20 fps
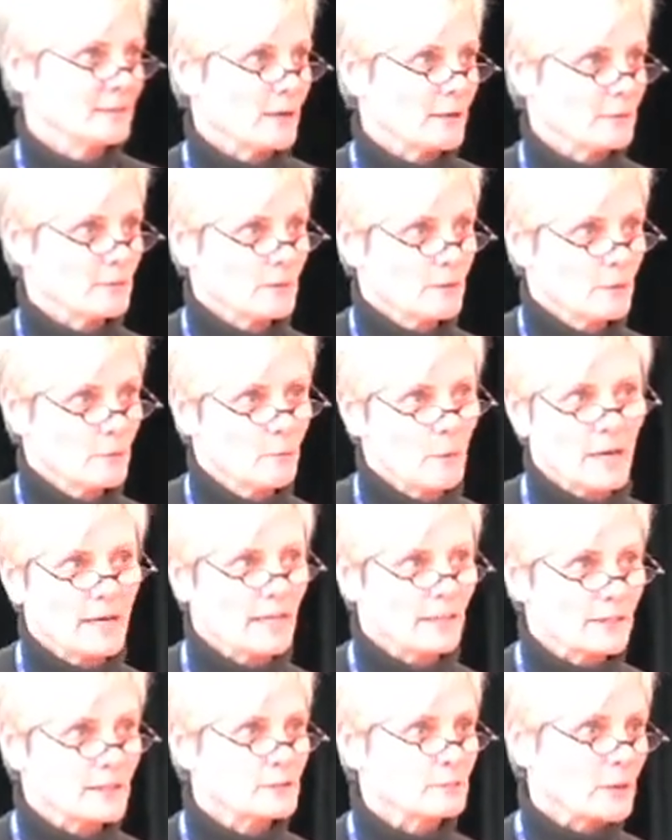uh, one,
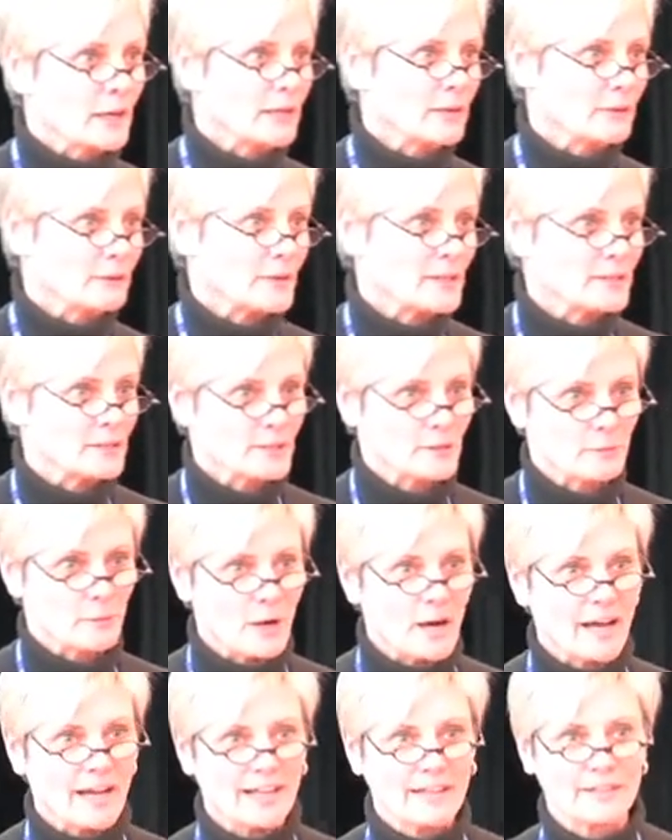at least one of the reasons
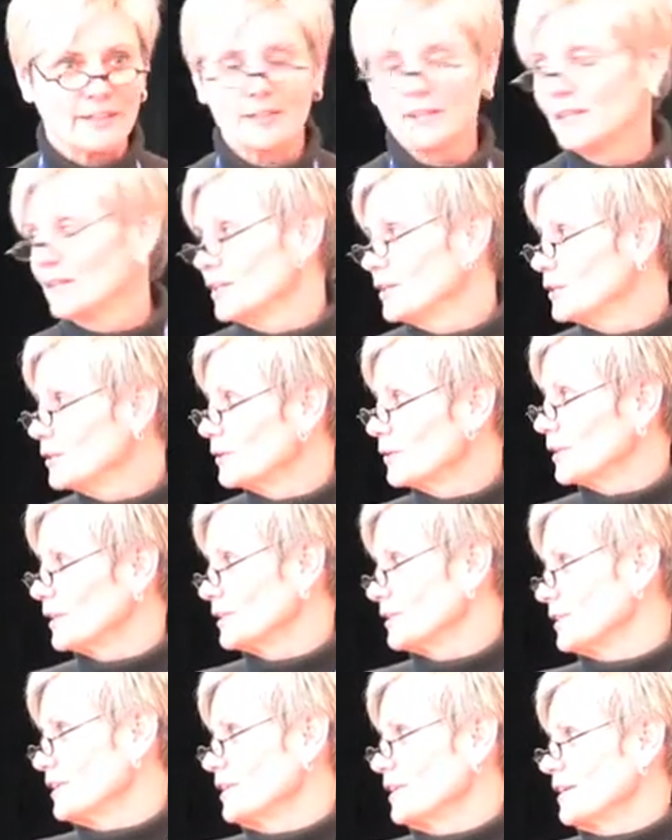why you're a,
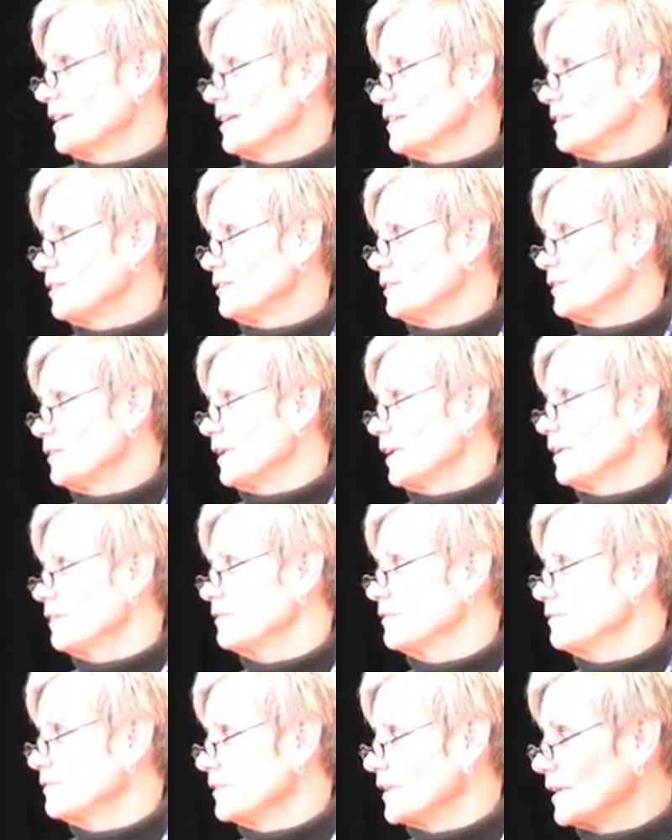you have
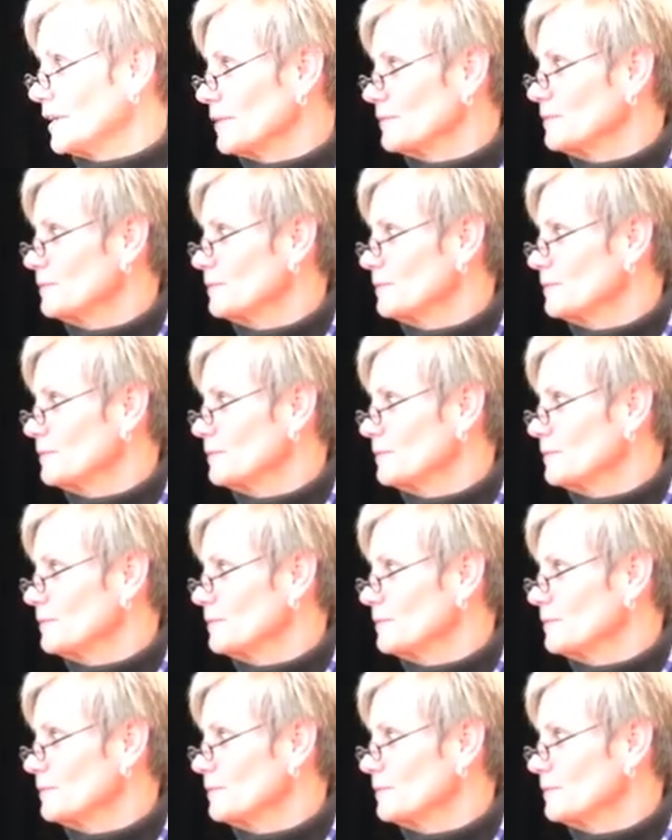uh,